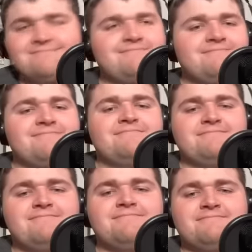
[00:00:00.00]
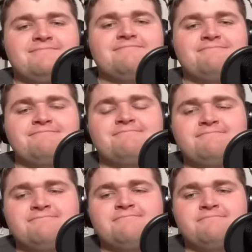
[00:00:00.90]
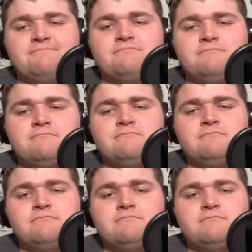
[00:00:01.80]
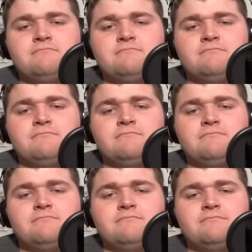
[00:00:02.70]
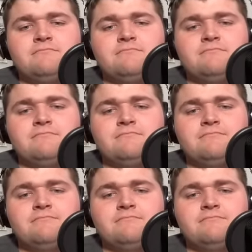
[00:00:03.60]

This person isn't speaking.